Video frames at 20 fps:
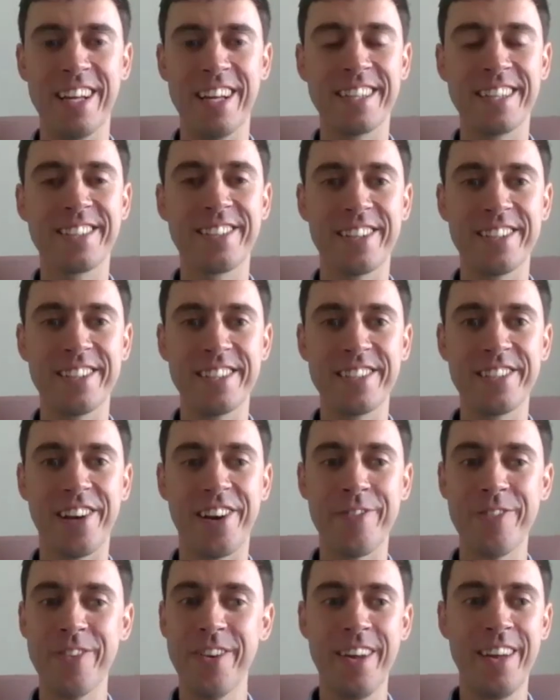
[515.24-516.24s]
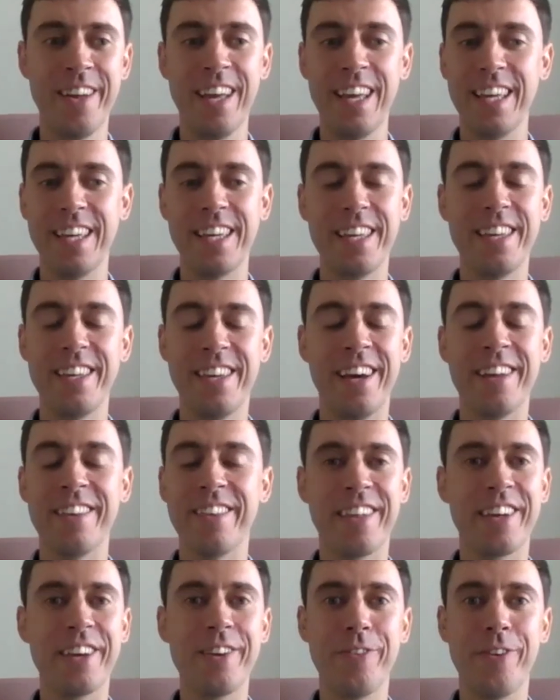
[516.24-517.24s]
an exciting time. Jan,
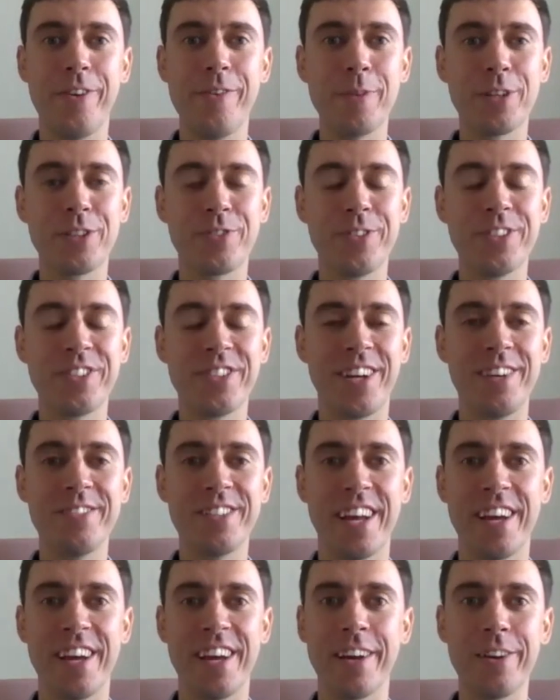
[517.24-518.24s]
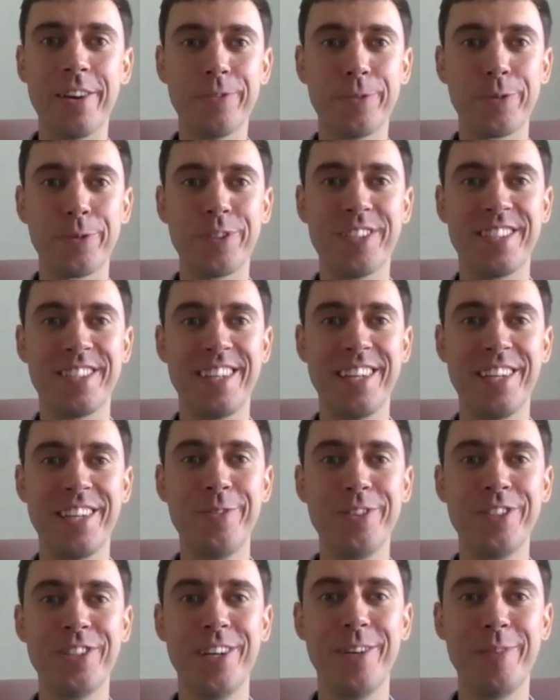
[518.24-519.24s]
thank you very much for your time today, and I look forward to seeing
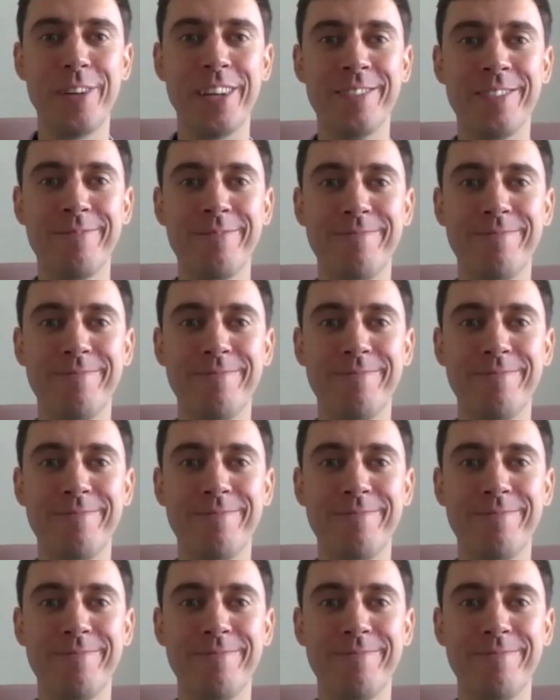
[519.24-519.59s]
you in Germany.